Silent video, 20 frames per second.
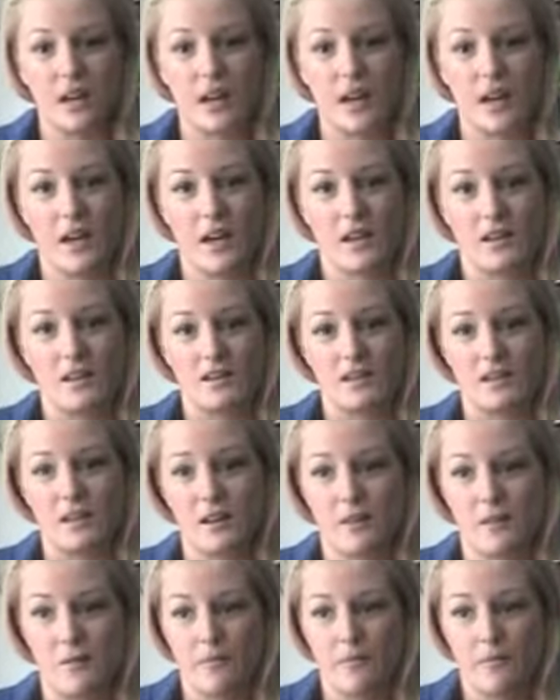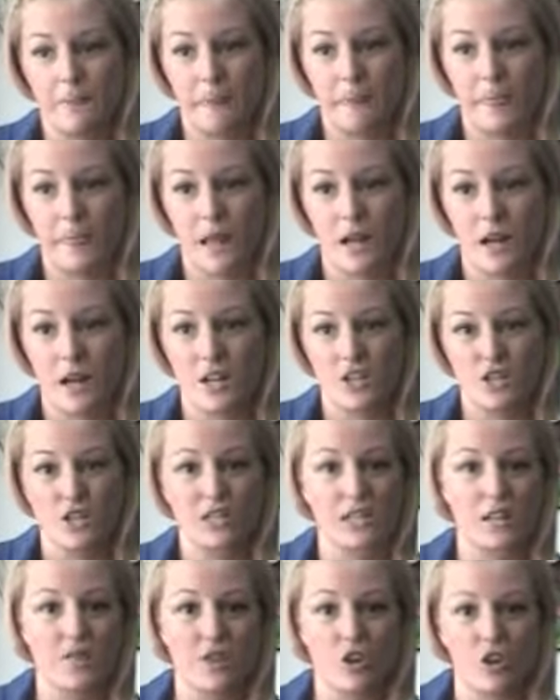and I
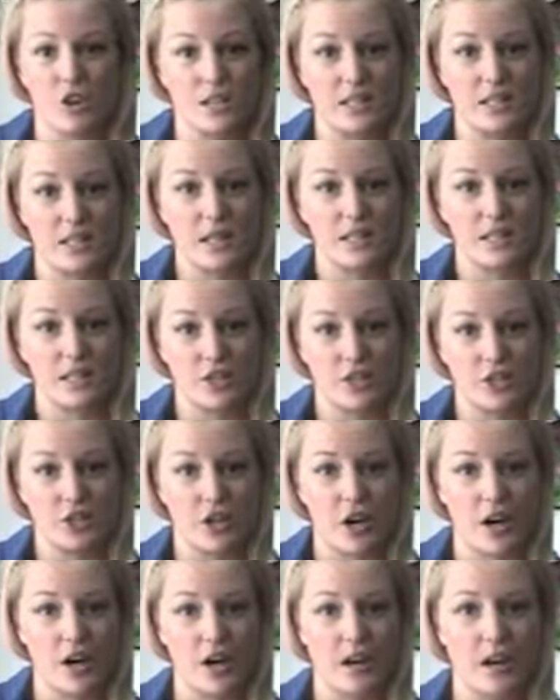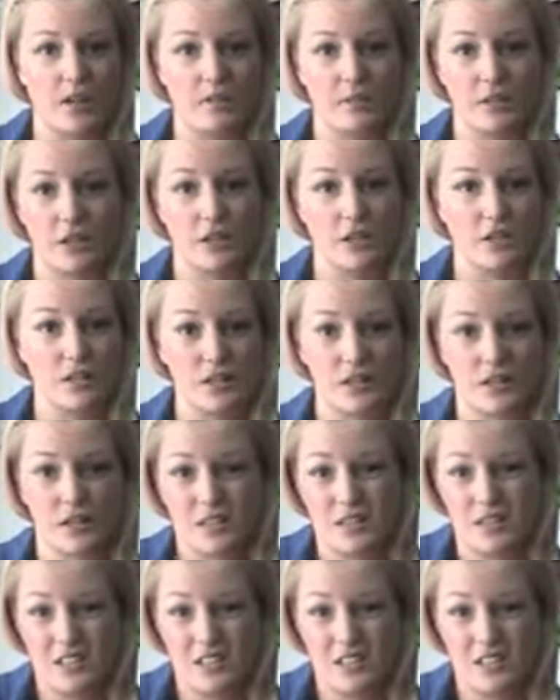just never got it done in Australia because it